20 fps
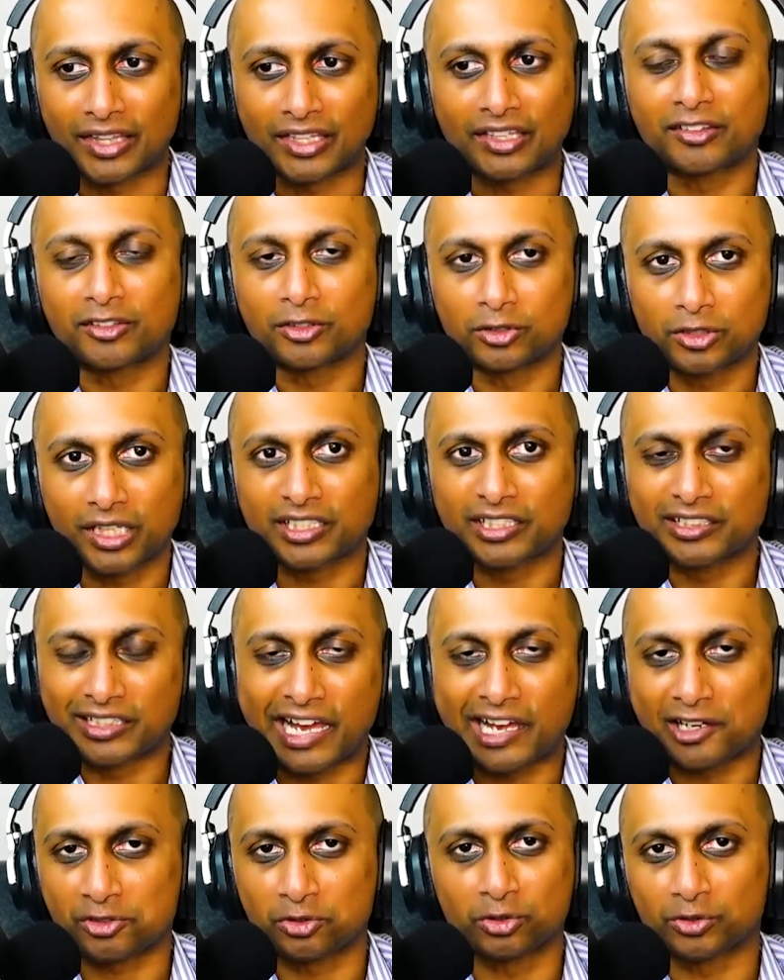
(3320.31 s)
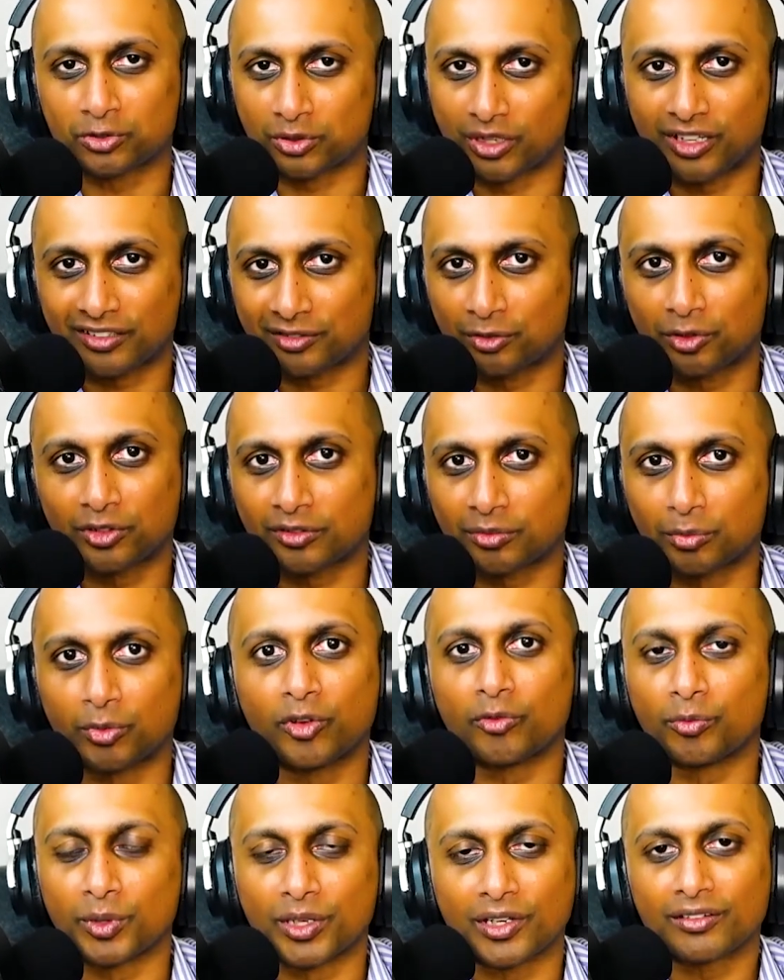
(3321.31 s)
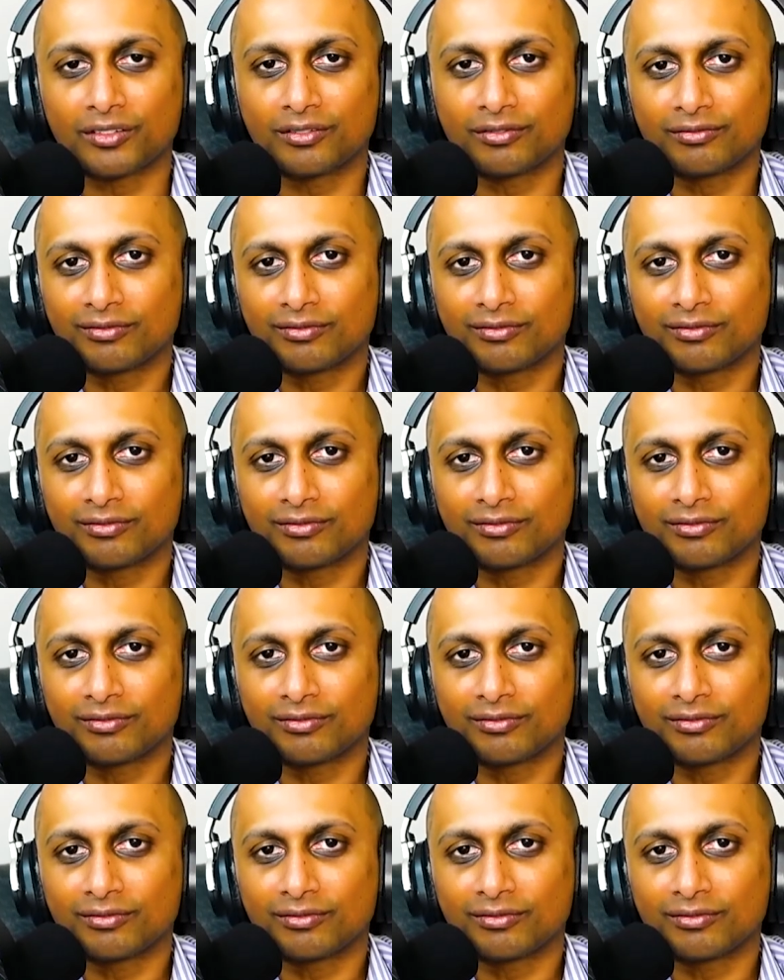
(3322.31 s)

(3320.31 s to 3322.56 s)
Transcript: there's still like an actual grassroots movement